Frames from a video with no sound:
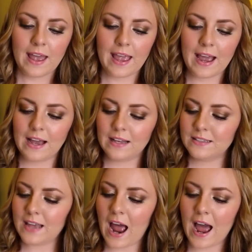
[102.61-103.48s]

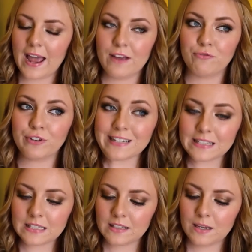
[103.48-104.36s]
and I
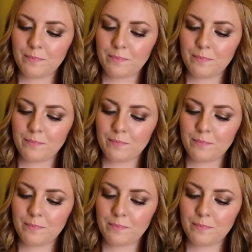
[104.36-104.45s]
recently